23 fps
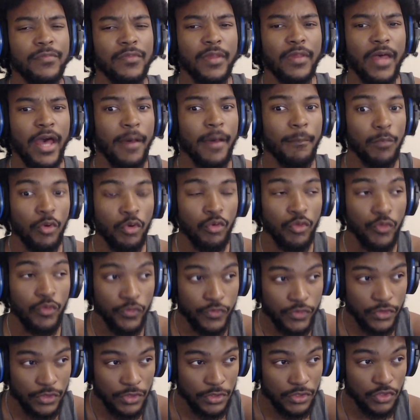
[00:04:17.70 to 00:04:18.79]
I
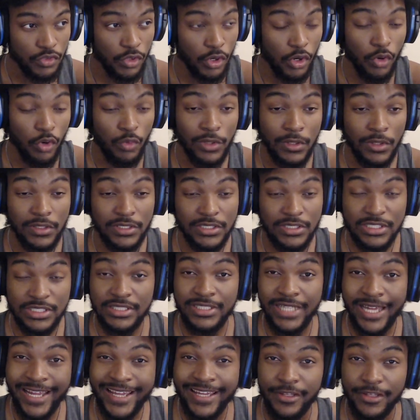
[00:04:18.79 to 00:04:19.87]
moved to a whole nother
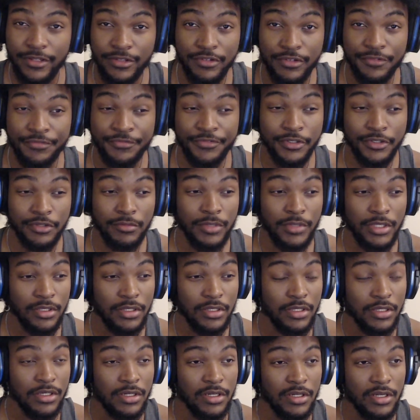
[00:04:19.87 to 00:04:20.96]
state. You feel
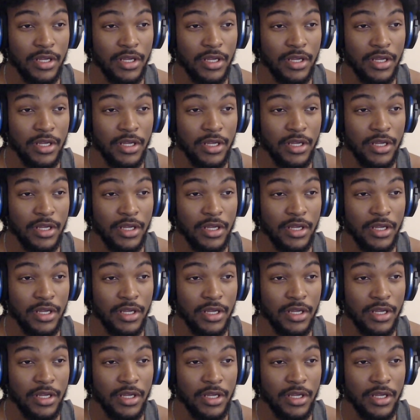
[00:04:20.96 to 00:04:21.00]
me?